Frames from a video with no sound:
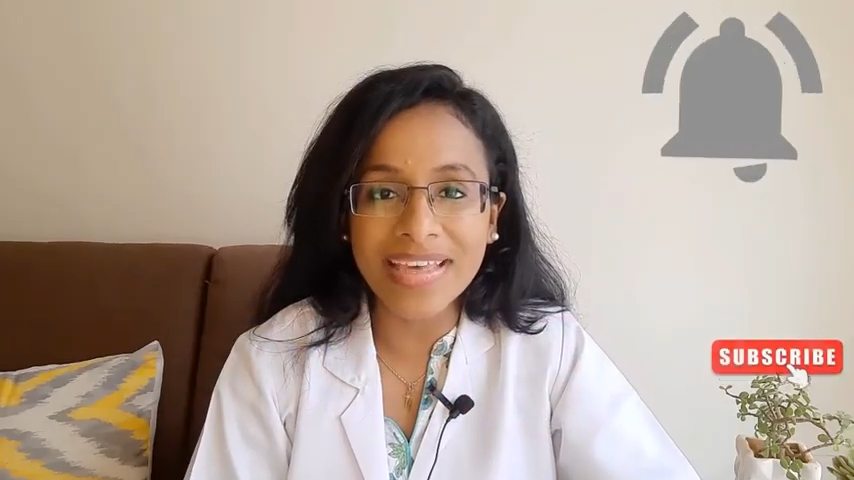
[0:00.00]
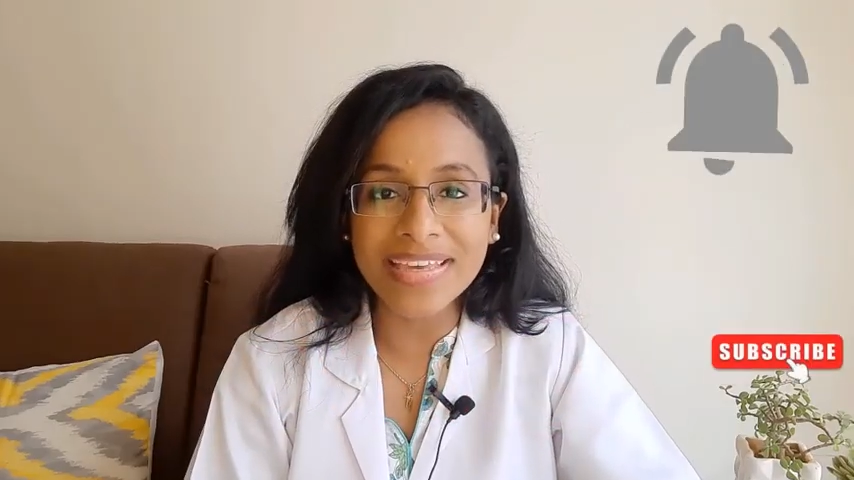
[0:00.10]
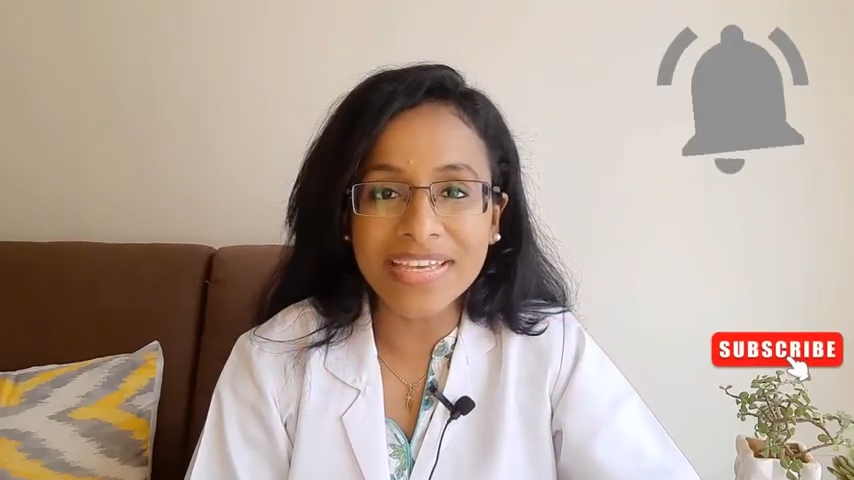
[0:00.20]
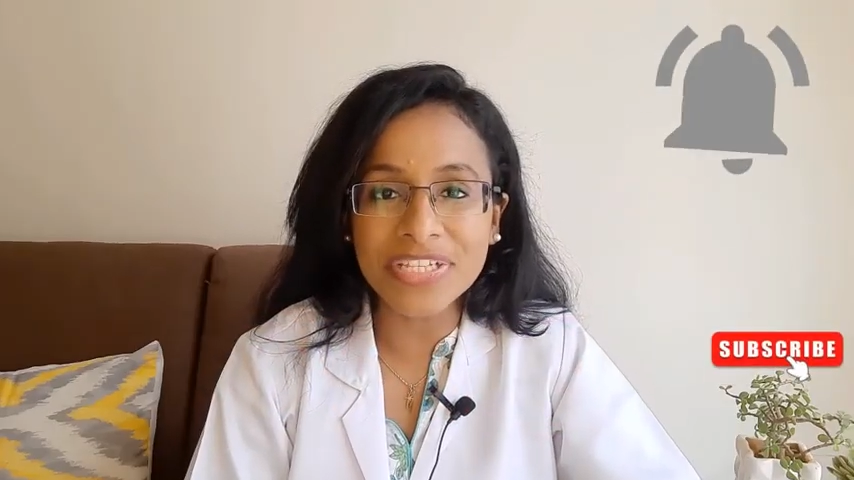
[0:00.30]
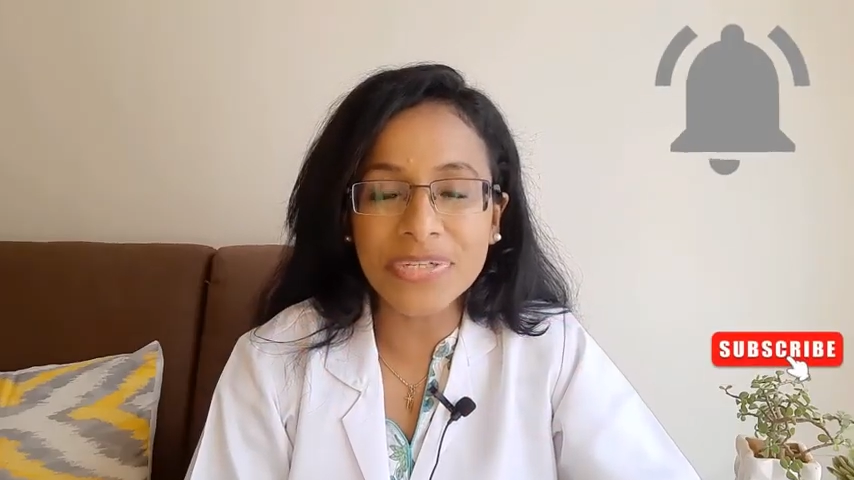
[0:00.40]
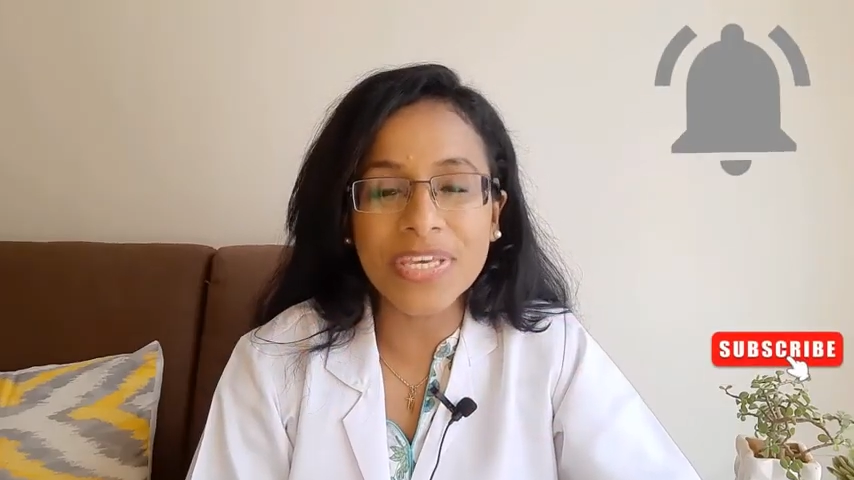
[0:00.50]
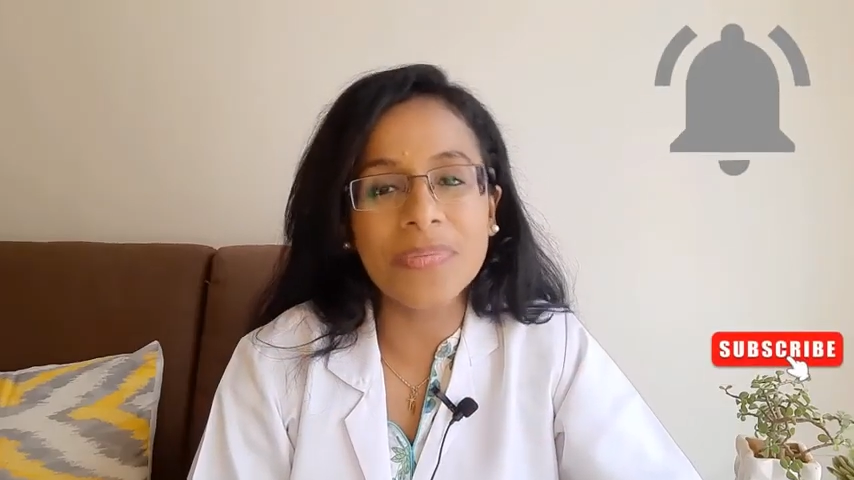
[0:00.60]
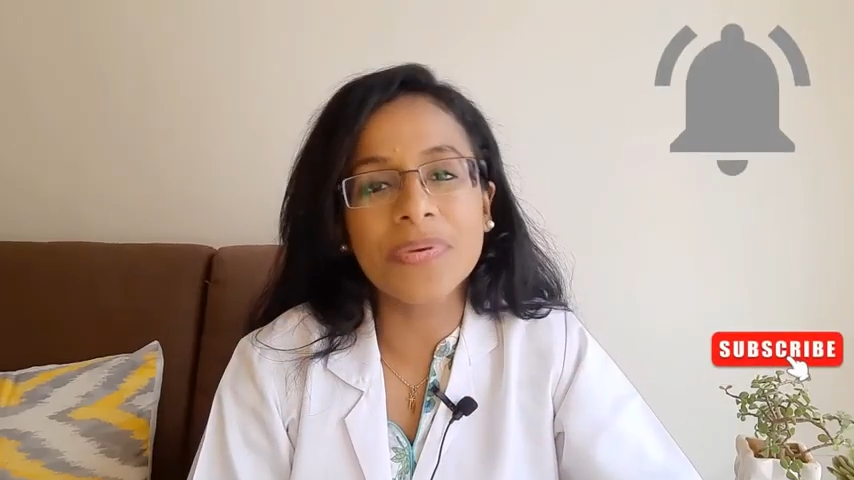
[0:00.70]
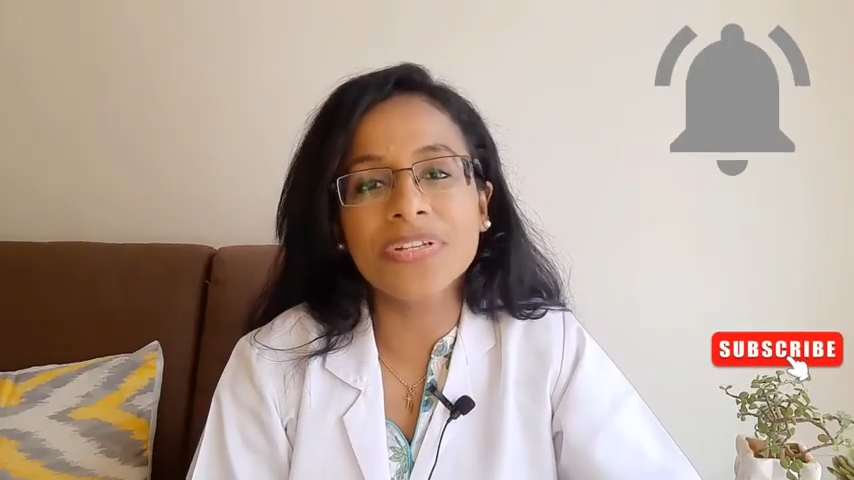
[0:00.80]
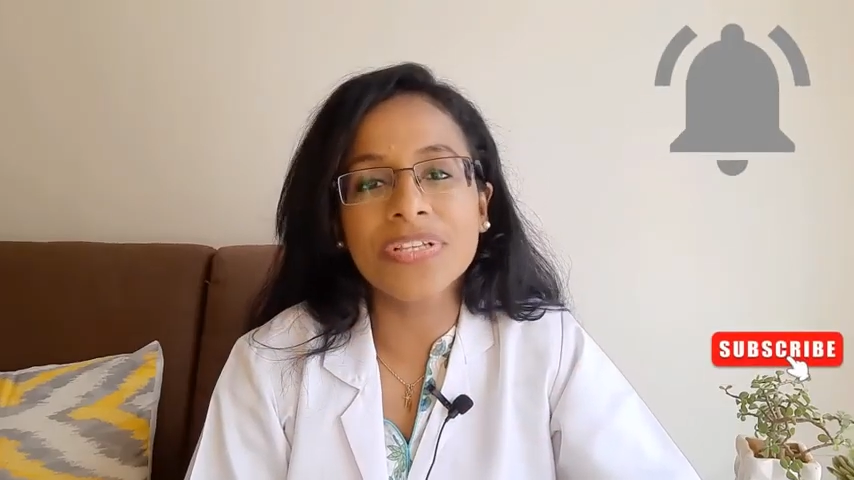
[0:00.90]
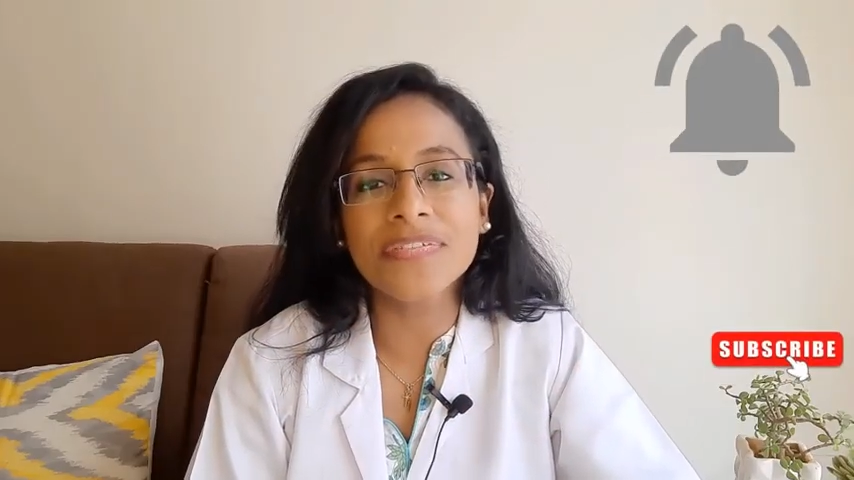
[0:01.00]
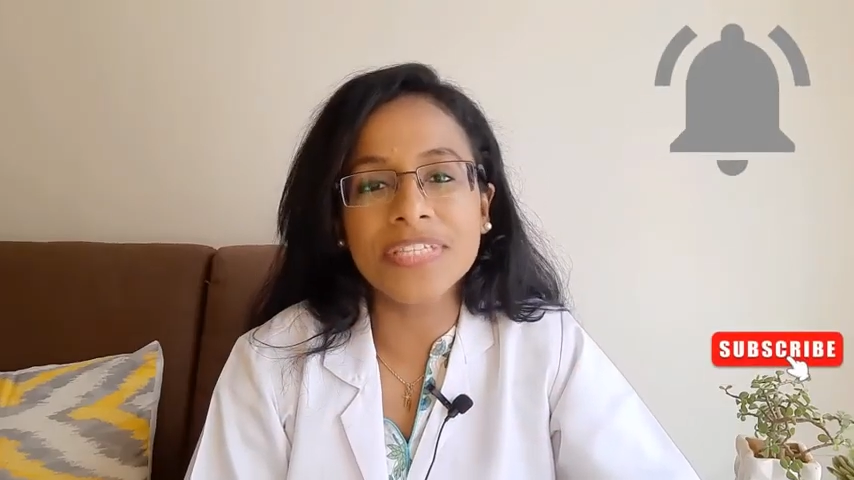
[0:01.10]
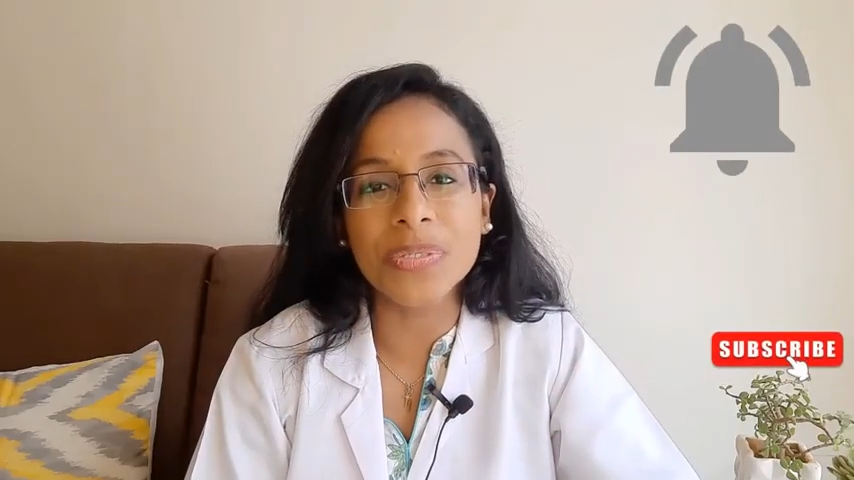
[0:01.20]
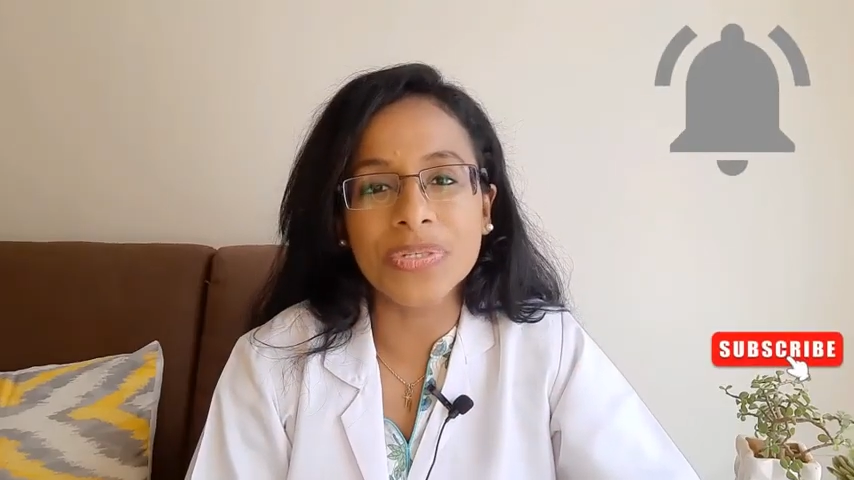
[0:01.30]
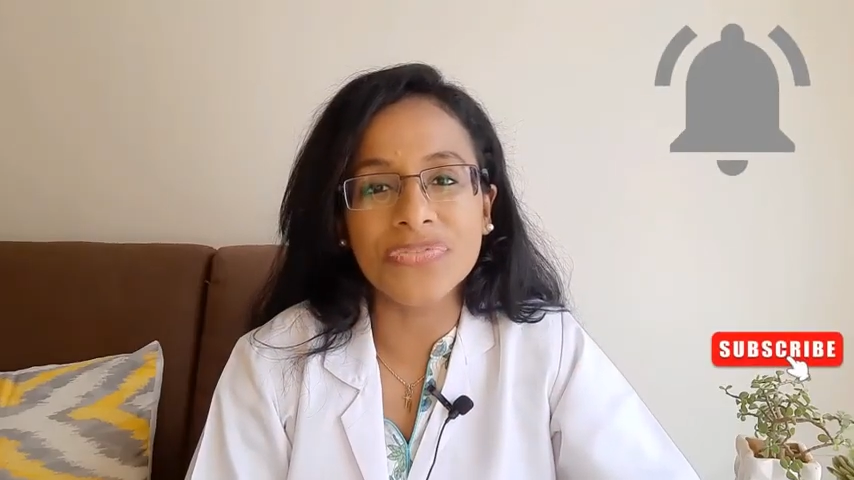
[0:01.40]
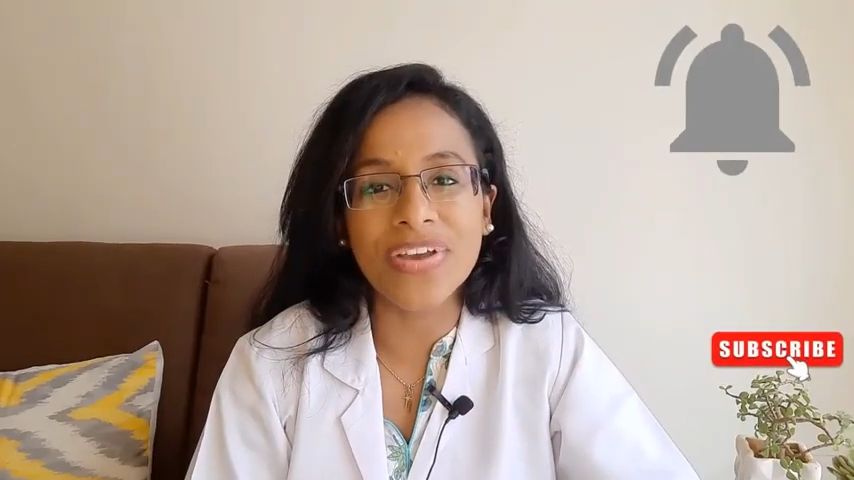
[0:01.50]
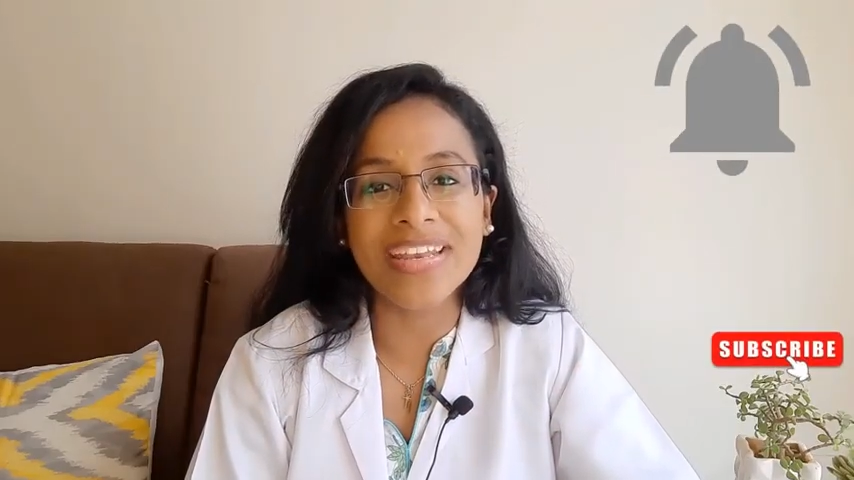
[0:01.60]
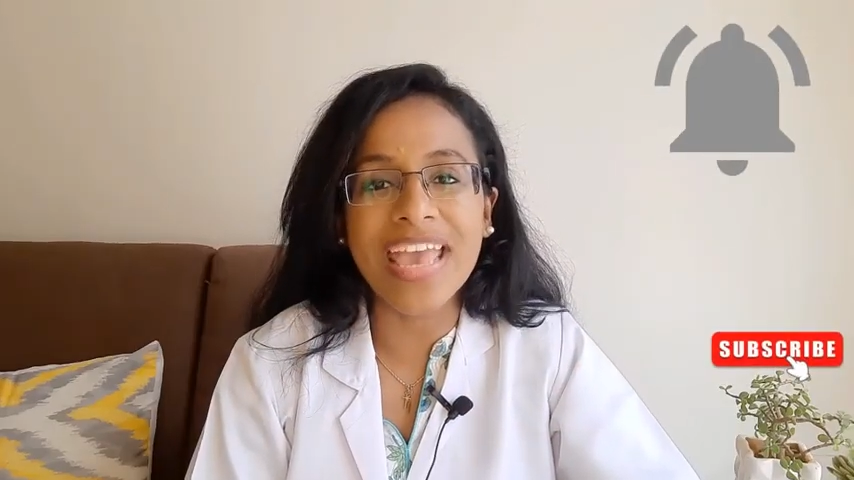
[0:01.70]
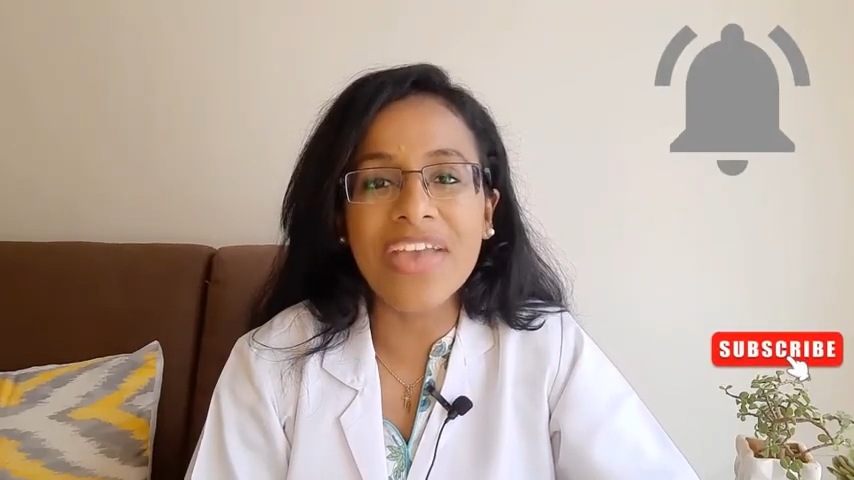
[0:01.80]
icon to keep yourselves notified